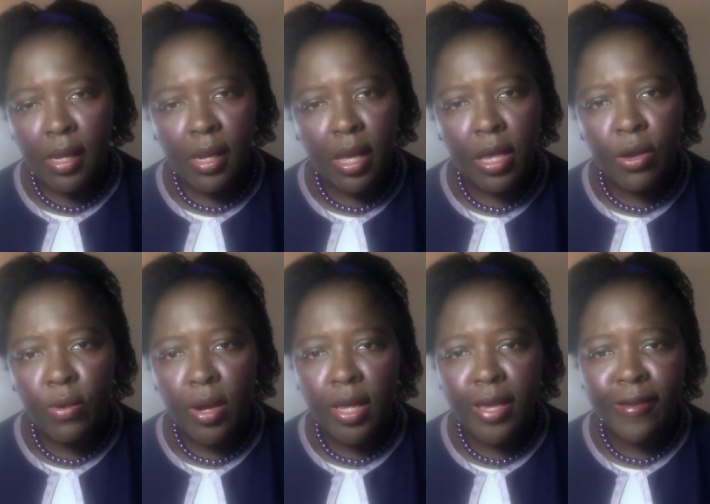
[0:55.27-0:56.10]
Then you
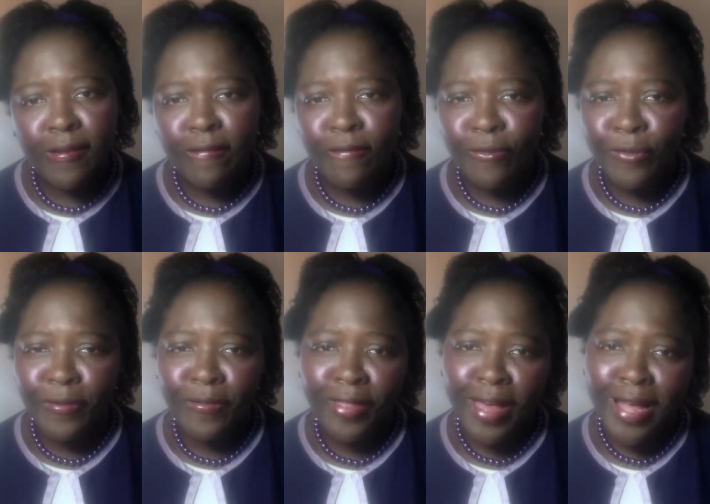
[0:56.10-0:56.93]
leave
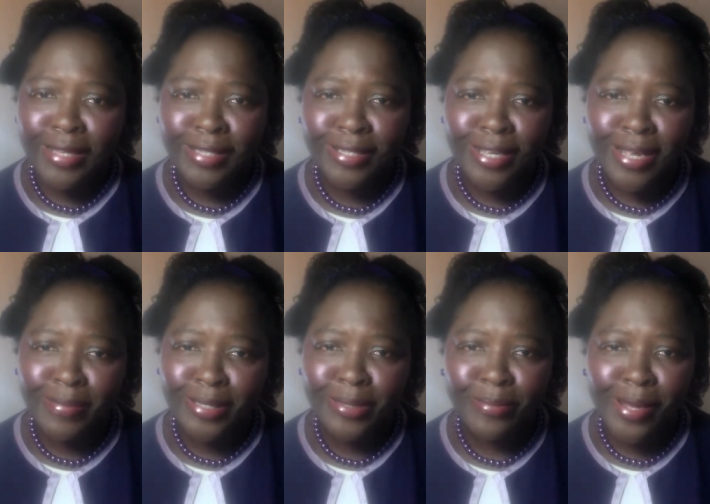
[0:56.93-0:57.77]
with that
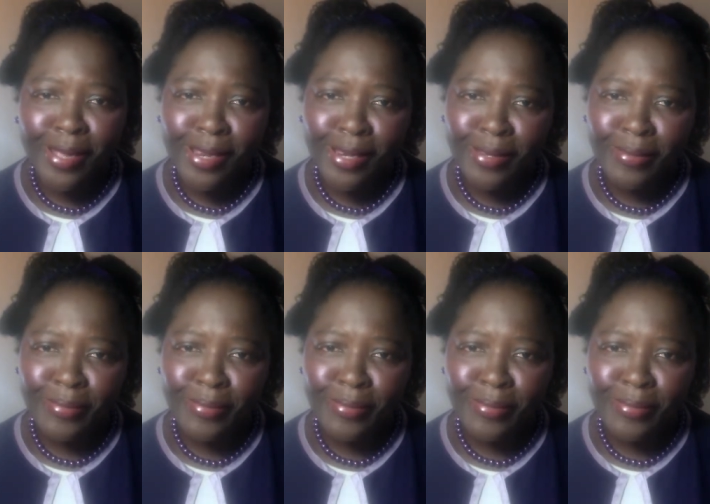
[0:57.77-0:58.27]
same smile